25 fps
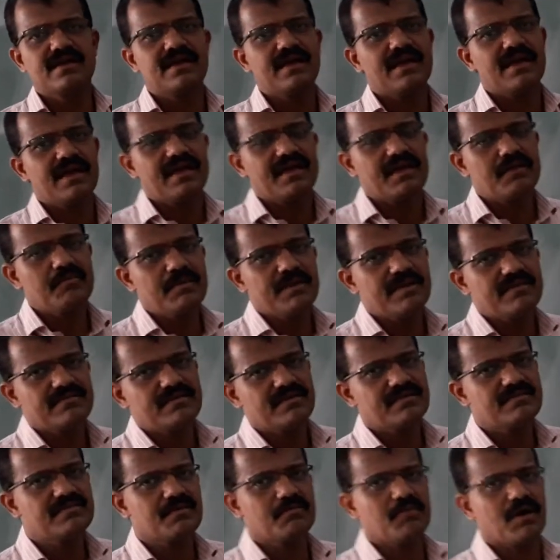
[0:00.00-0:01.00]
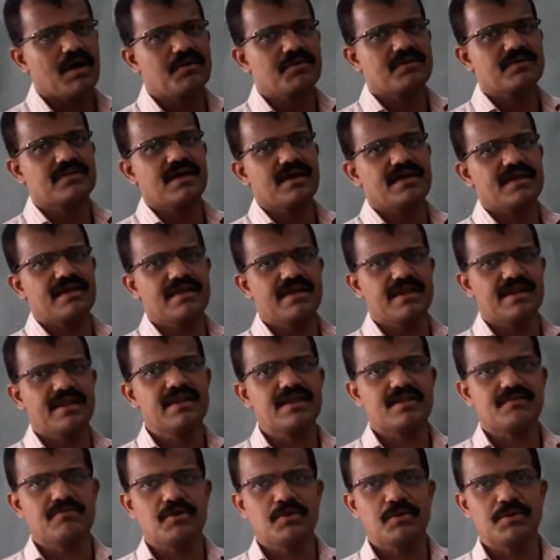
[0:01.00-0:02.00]
Again, we discussed about the green
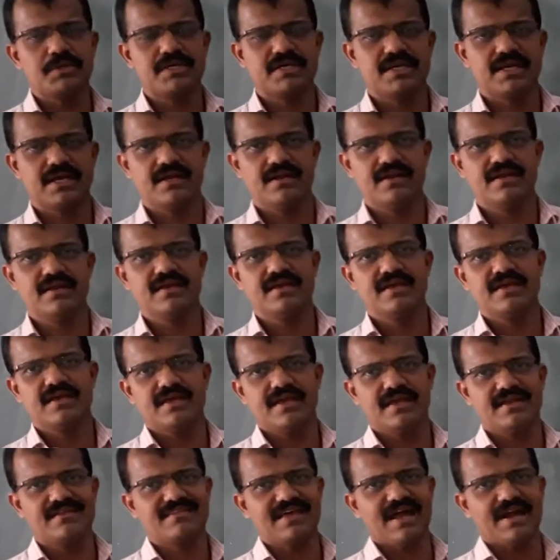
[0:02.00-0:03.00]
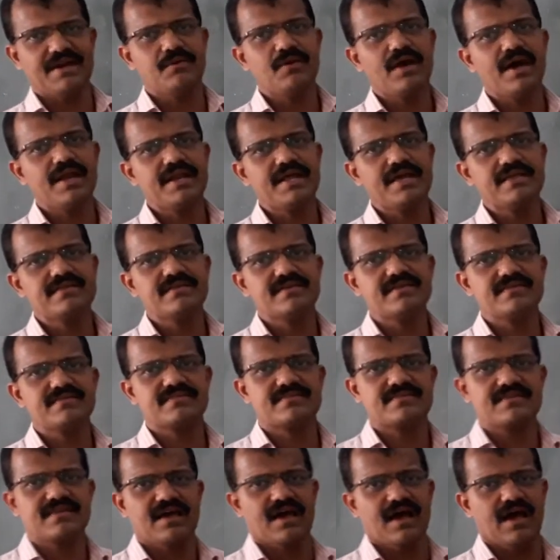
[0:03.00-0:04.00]
revolution, its
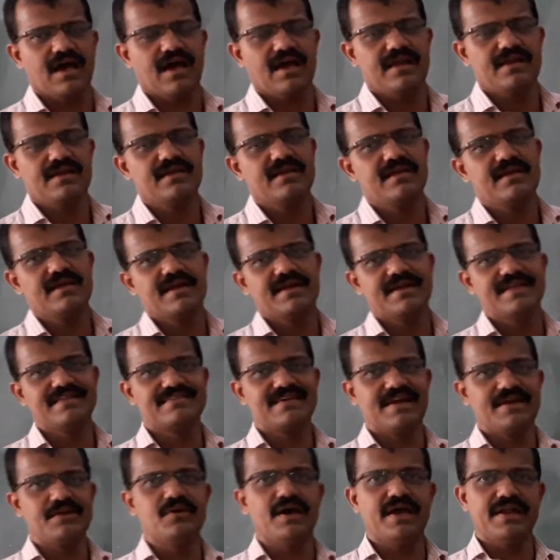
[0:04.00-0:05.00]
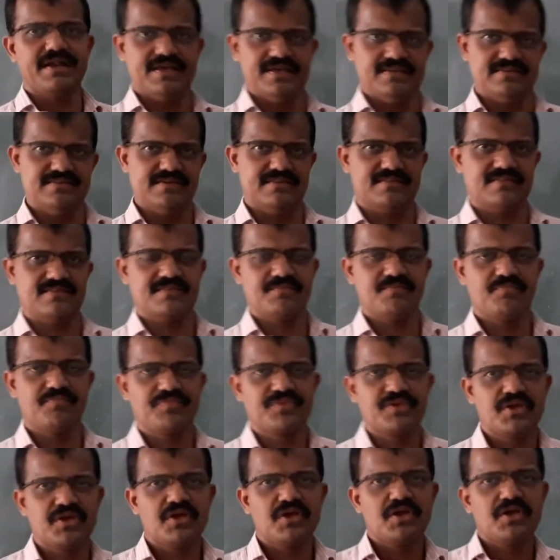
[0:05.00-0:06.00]
advantages and disadvantages.
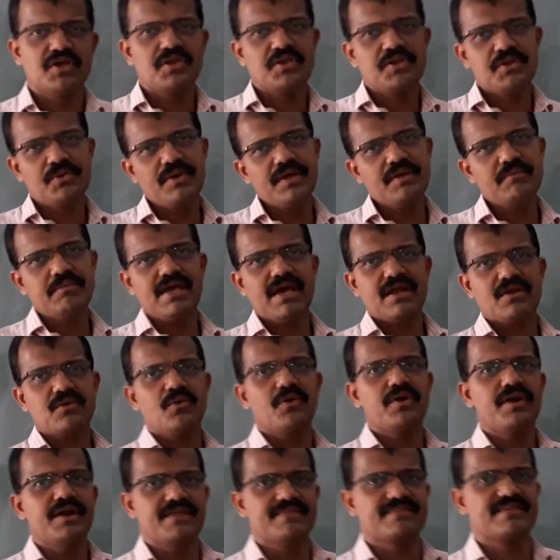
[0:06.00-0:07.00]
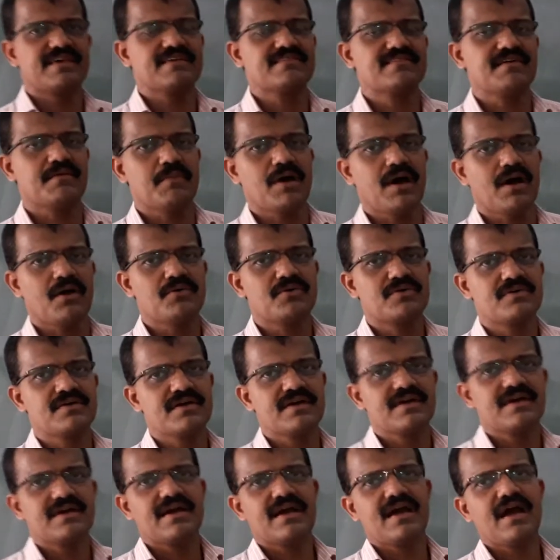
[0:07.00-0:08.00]
Today, we are going to discuss
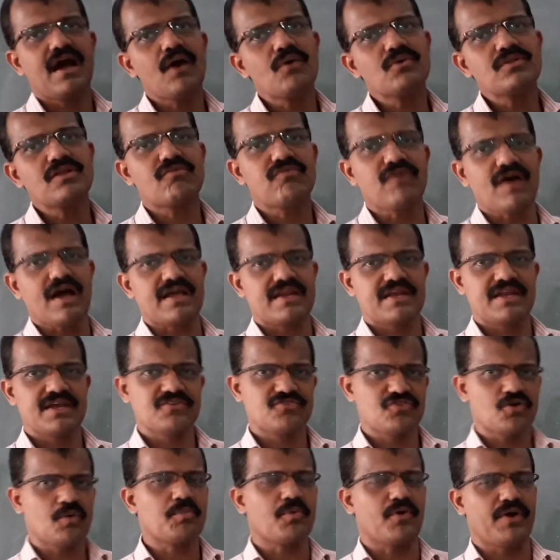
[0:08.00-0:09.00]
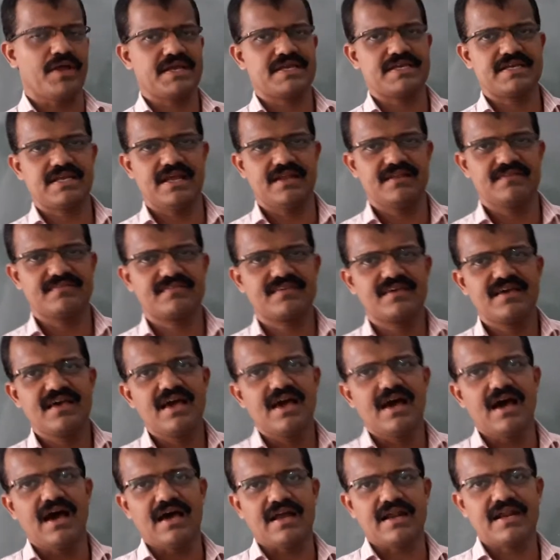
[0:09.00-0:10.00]
about how the factors of productions
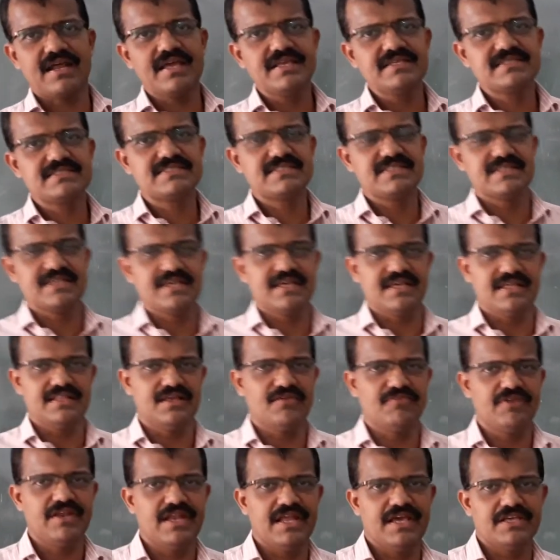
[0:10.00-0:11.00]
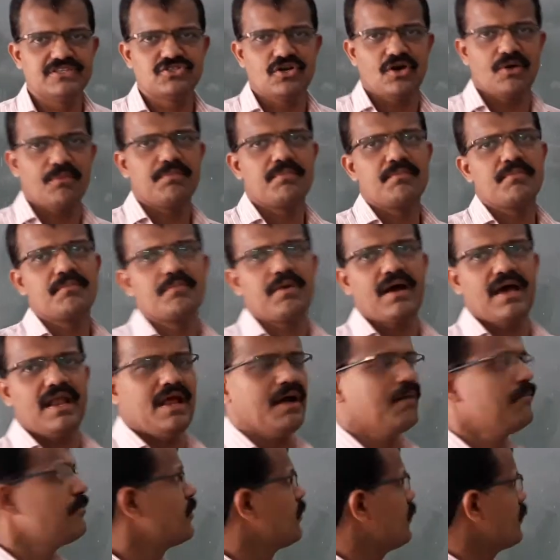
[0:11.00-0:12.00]
arranged in the village of
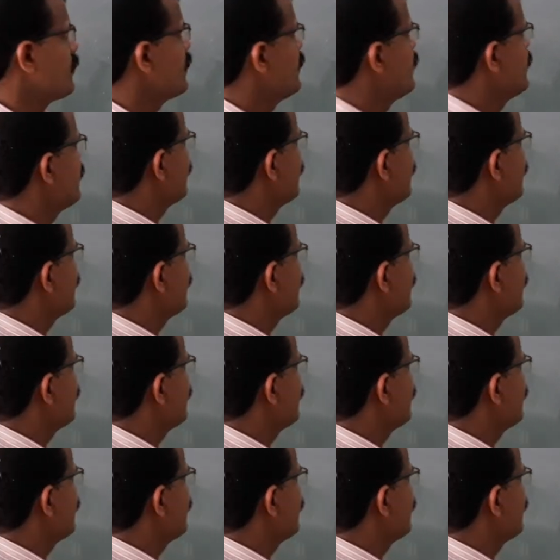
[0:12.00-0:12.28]
Palampur.